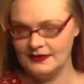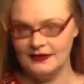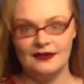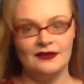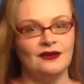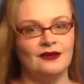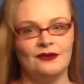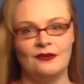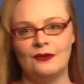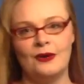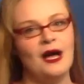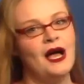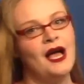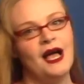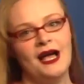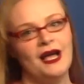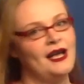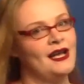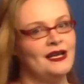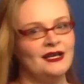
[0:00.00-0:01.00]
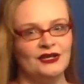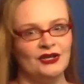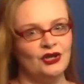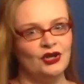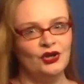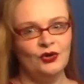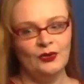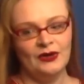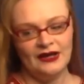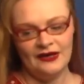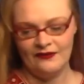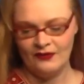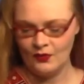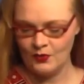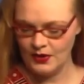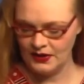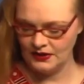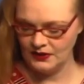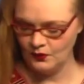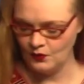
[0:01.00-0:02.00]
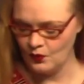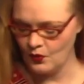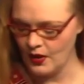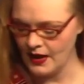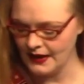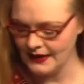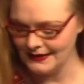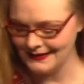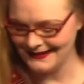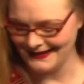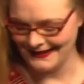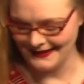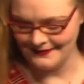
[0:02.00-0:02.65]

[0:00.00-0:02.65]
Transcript: so do whatever one you want.